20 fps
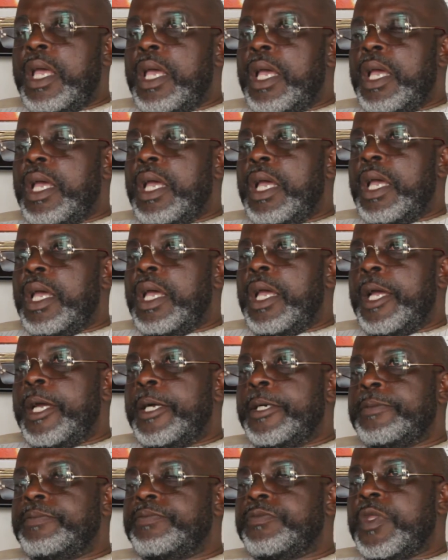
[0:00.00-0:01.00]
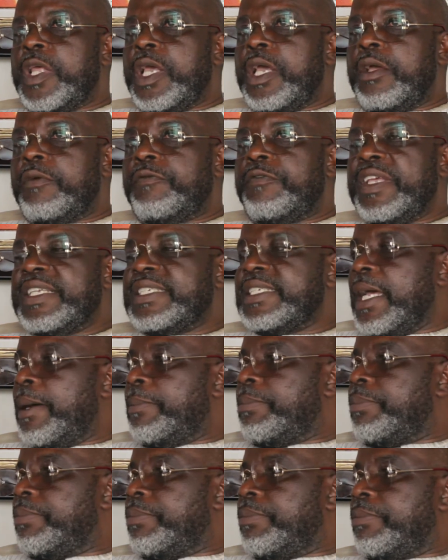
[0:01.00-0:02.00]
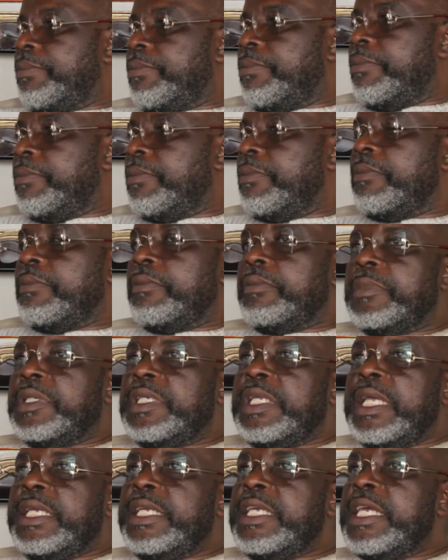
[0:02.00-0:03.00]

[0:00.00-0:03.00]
um, fence up, the